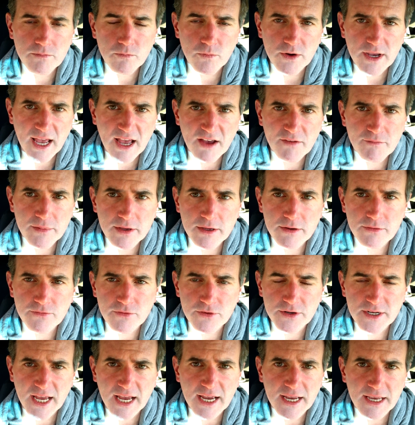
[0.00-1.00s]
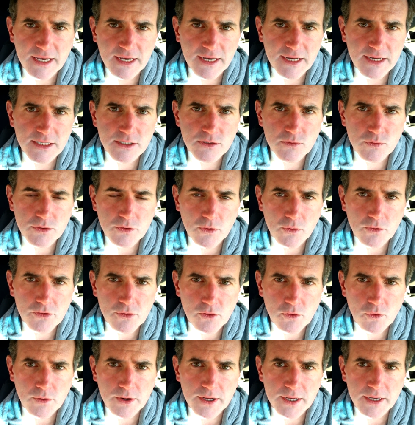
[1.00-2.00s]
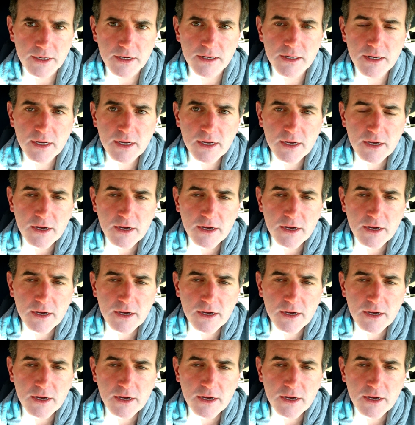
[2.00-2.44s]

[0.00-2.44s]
We have been for decades with North Korea.